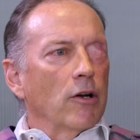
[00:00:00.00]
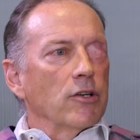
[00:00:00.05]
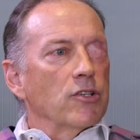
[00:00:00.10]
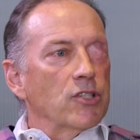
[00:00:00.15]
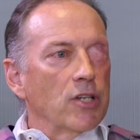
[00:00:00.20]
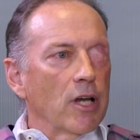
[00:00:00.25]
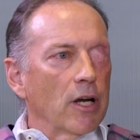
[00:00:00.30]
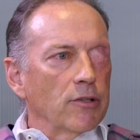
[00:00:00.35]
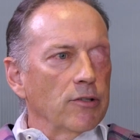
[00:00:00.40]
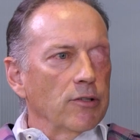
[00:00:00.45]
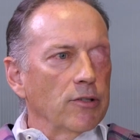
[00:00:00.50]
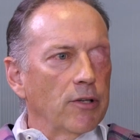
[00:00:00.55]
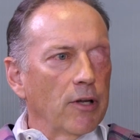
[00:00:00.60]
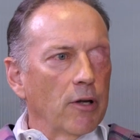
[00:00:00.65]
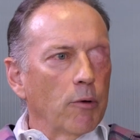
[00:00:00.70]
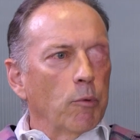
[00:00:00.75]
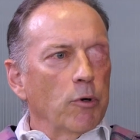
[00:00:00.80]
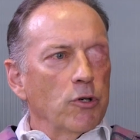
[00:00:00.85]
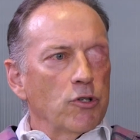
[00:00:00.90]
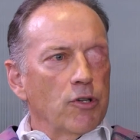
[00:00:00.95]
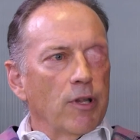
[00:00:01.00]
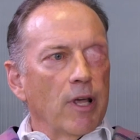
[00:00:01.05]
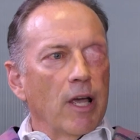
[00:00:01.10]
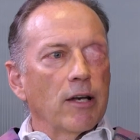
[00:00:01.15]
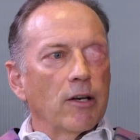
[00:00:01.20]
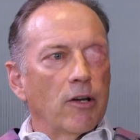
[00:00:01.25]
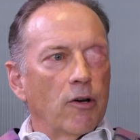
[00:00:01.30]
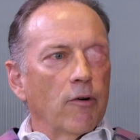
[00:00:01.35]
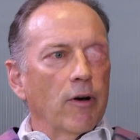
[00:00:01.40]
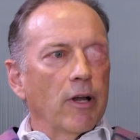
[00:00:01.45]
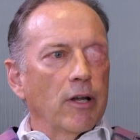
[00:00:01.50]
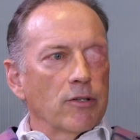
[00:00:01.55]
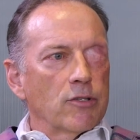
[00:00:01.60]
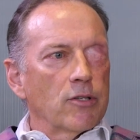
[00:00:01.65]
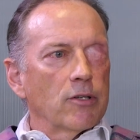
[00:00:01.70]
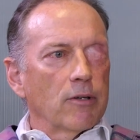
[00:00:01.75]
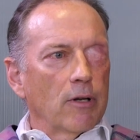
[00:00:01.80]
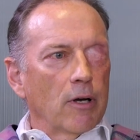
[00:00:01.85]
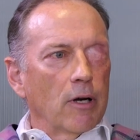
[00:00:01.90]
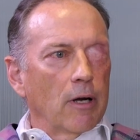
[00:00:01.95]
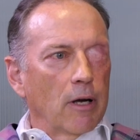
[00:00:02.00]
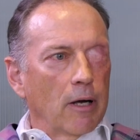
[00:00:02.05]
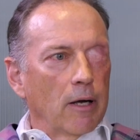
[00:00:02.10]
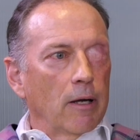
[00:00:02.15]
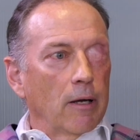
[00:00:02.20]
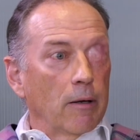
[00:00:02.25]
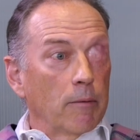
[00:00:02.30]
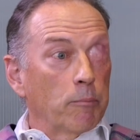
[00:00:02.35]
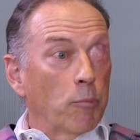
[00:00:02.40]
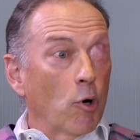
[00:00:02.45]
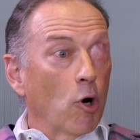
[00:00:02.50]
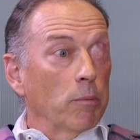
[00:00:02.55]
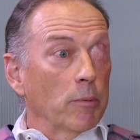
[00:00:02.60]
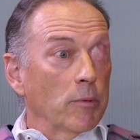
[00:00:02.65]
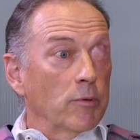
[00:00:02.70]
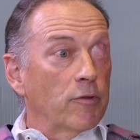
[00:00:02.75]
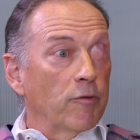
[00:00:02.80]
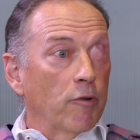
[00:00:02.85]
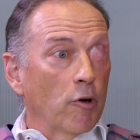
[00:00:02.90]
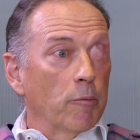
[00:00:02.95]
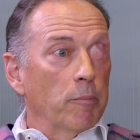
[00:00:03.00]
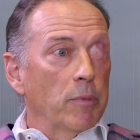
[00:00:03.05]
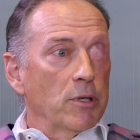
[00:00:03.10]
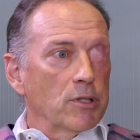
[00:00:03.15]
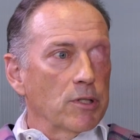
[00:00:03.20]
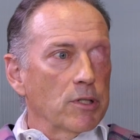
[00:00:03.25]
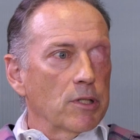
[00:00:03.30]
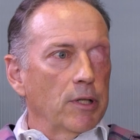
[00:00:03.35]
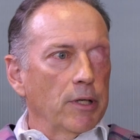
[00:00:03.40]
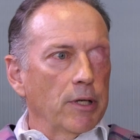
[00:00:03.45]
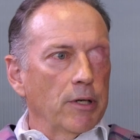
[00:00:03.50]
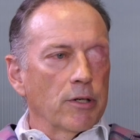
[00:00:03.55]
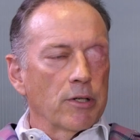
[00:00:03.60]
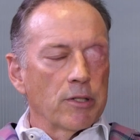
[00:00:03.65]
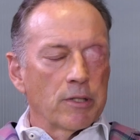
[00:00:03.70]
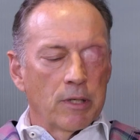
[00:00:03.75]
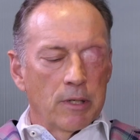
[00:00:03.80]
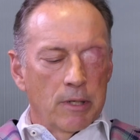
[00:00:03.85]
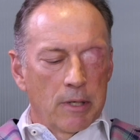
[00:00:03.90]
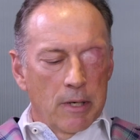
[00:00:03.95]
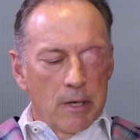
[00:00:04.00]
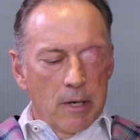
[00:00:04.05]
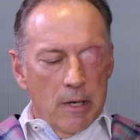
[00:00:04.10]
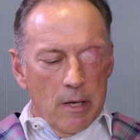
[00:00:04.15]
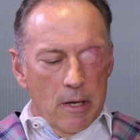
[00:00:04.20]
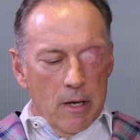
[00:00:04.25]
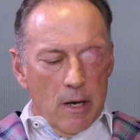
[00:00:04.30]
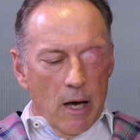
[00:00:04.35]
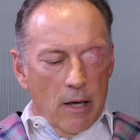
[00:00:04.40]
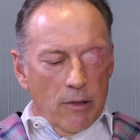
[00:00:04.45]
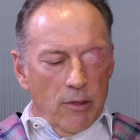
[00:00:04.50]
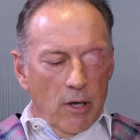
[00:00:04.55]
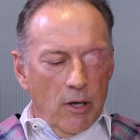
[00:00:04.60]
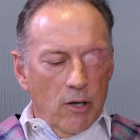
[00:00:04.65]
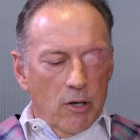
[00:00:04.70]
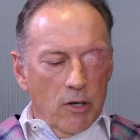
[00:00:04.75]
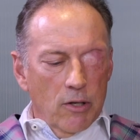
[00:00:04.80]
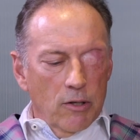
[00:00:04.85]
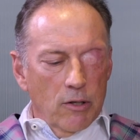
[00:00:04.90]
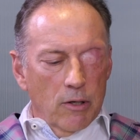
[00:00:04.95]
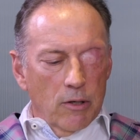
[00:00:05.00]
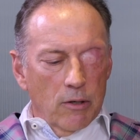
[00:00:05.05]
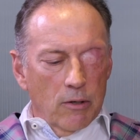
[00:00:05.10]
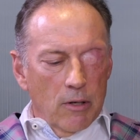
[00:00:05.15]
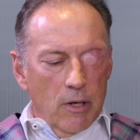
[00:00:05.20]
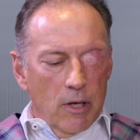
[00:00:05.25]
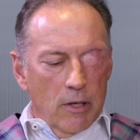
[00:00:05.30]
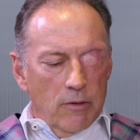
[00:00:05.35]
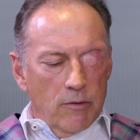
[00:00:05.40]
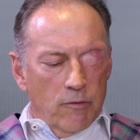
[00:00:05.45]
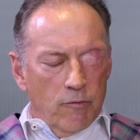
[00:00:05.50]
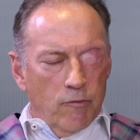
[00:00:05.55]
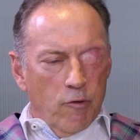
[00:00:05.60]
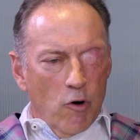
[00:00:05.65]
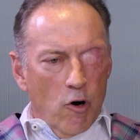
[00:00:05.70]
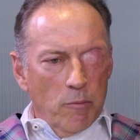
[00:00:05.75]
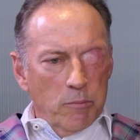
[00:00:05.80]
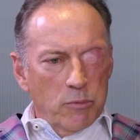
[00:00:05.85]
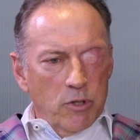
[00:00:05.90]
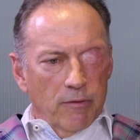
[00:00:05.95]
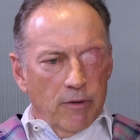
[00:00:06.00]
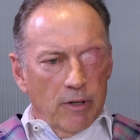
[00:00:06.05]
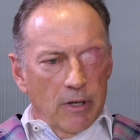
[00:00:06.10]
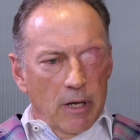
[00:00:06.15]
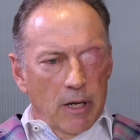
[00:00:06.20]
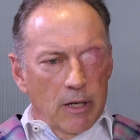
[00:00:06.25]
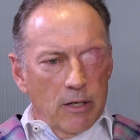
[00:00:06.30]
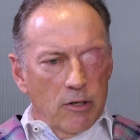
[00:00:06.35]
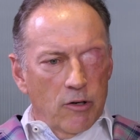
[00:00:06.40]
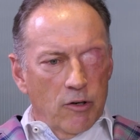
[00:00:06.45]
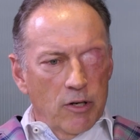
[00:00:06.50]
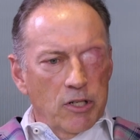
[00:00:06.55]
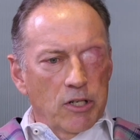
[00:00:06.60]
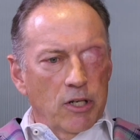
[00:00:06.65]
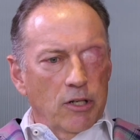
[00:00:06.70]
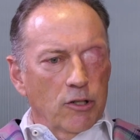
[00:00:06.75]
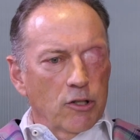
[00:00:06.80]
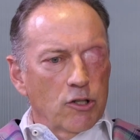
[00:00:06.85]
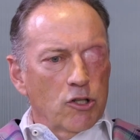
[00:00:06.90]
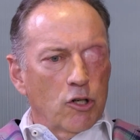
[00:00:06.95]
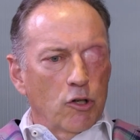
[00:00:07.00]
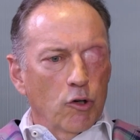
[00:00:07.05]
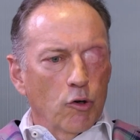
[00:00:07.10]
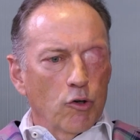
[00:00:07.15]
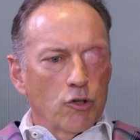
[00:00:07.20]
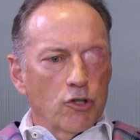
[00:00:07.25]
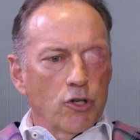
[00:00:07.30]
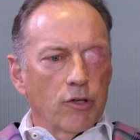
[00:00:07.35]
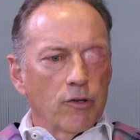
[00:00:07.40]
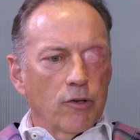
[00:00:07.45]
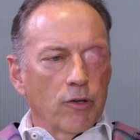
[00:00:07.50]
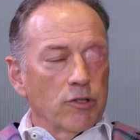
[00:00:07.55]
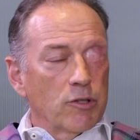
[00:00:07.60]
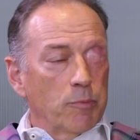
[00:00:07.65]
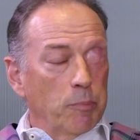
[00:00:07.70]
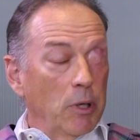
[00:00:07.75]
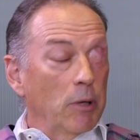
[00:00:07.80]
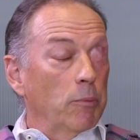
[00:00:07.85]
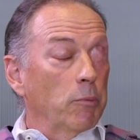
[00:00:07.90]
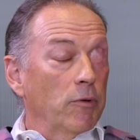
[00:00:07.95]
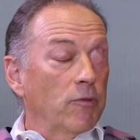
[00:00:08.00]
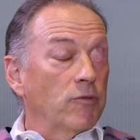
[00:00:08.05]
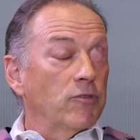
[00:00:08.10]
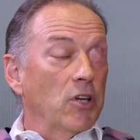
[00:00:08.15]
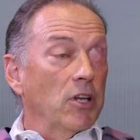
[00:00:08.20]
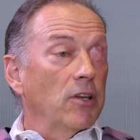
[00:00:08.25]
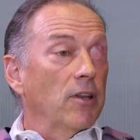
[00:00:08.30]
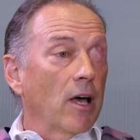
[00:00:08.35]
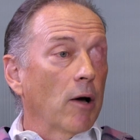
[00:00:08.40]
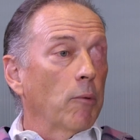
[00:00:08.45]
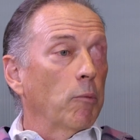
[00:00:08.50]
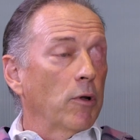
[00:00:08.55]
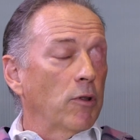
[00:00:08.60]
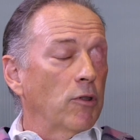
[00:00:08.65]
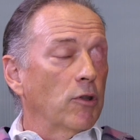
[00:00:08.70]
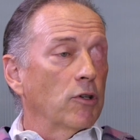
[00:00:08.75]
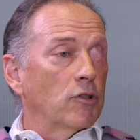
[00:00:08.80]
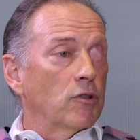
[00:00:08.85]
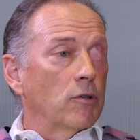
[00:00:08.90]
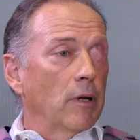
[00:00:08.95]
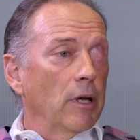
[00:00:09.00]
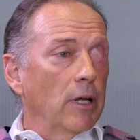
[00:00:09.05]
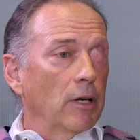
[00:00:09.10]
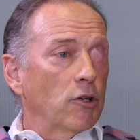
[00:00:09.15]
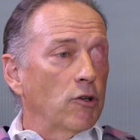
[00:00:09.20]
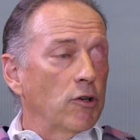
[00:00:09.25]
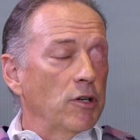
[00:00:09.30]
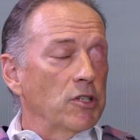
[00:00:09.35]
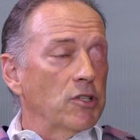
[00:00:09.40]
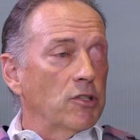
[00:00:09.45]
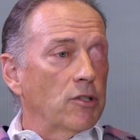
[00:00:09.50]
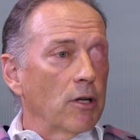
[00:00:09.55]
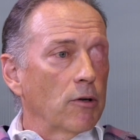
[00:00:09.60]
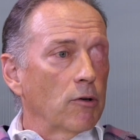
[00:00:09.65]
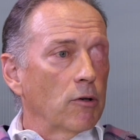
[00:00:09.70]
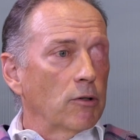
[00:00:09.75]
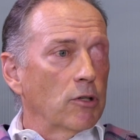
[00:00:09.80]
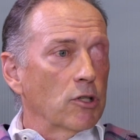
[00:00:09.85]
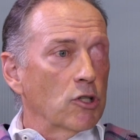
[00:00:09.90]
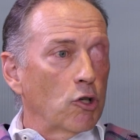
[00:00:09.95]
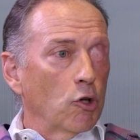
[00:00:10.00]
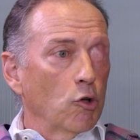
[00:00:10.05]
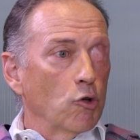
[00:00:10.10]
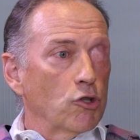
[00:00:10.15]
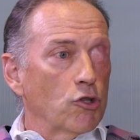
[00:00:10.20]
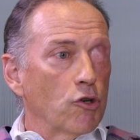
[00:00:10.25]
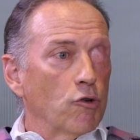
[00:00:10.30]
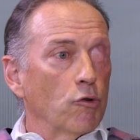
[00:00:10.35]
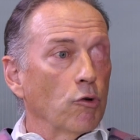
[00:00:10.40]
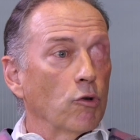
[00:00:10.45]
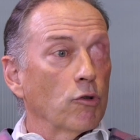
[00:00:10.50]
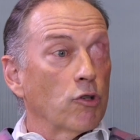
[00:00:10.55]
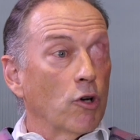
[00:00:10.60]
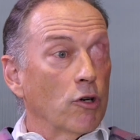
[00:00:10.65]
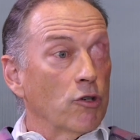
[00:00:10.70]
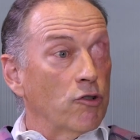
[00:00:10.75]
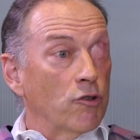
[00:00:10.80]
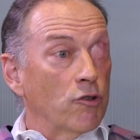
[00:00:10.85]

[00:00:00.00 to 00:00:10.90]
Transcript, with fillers: uncertainty, which then creates uh, problems for business leaders. I think in the uh, forms of increasing disclosure, there's be, we've seen that with the increased disclosure rules on